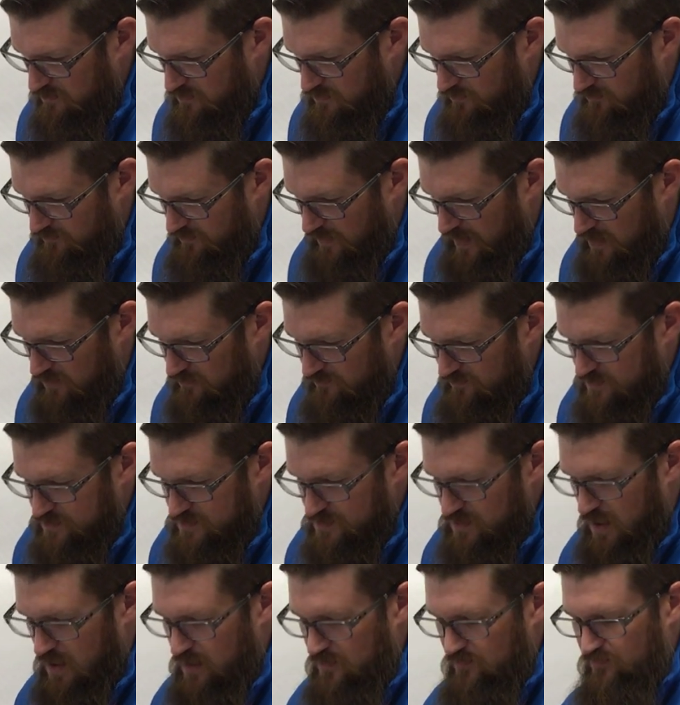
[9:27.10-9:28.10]
The valve is
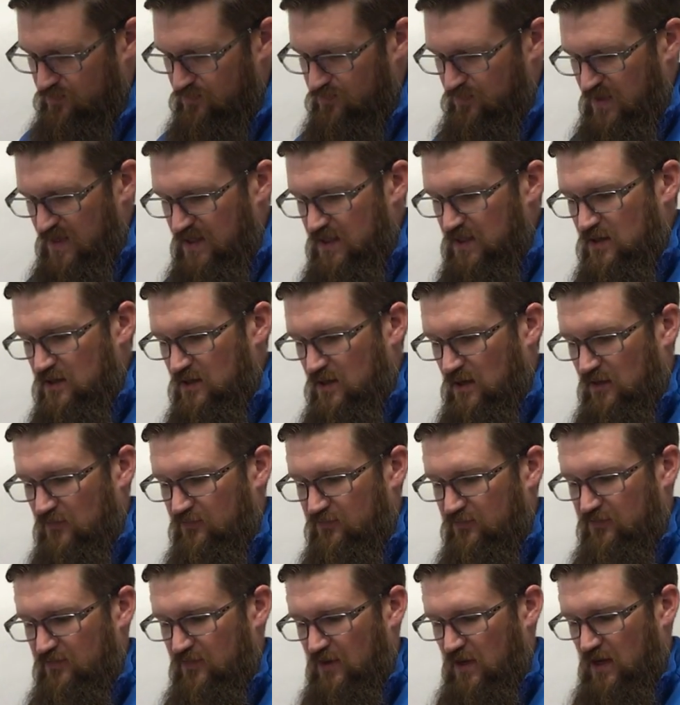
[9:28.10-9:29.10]
not big
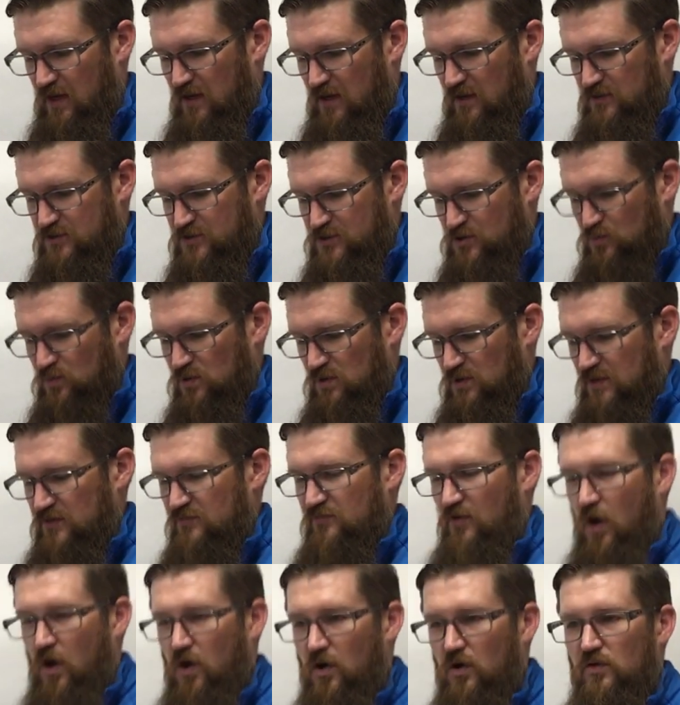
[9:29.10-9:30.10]
enough to
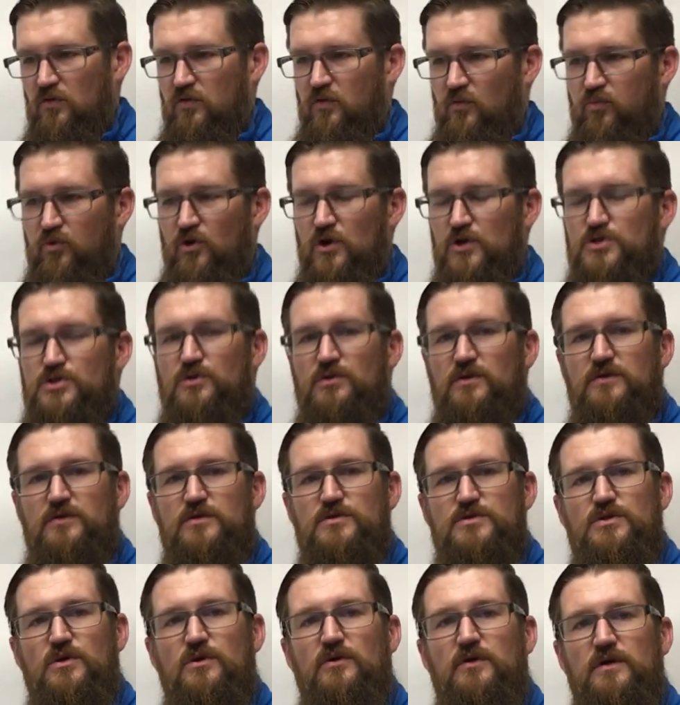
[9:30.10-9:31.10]
relieve all the pressure in
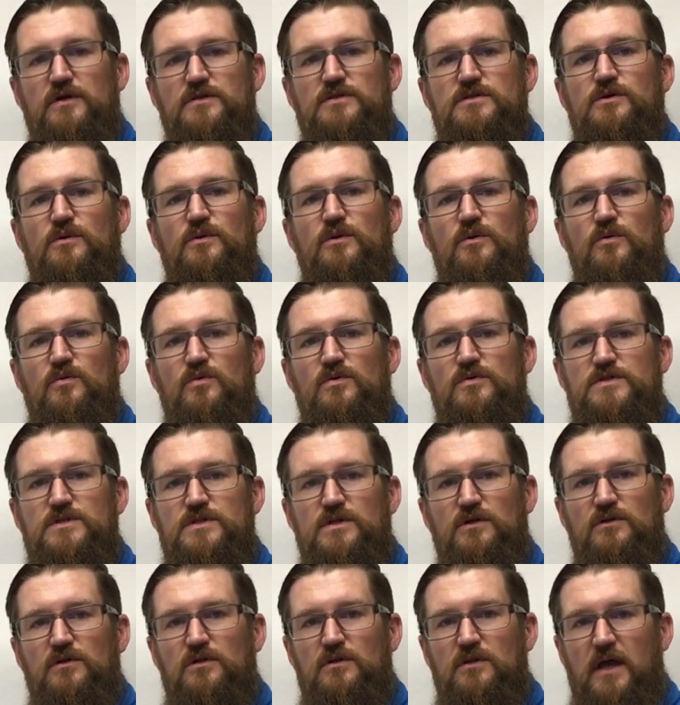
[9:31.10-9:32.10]
the circuit, so it will
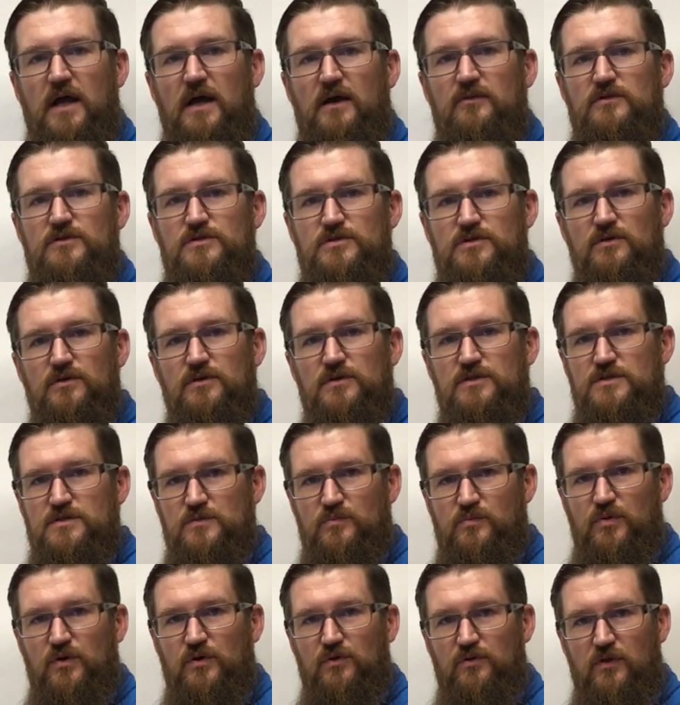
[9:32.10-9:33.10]
still allow the circuit to
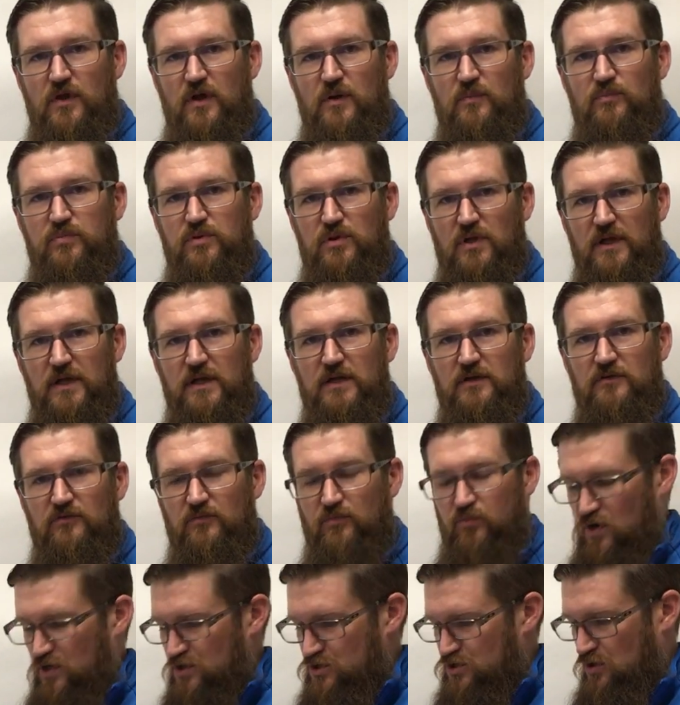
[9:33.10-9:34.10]
build up plenty
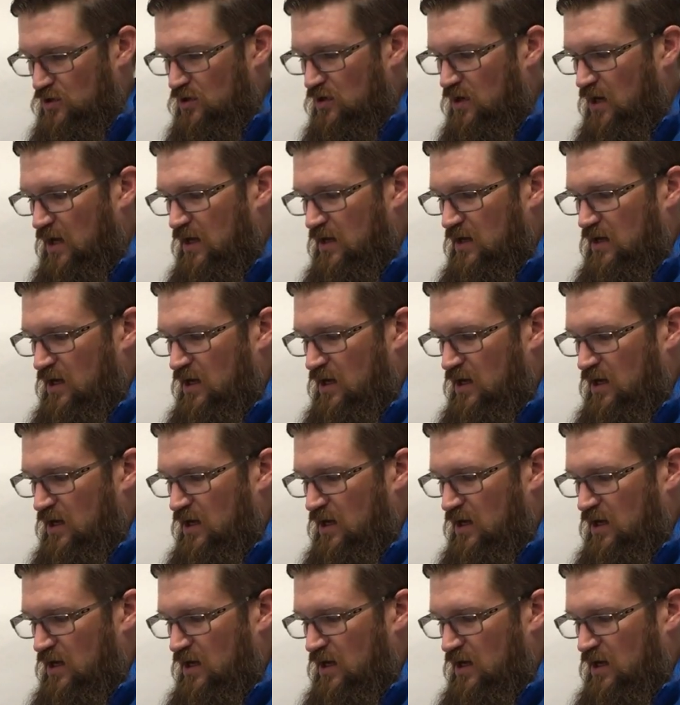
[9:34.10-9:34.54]
of pressure.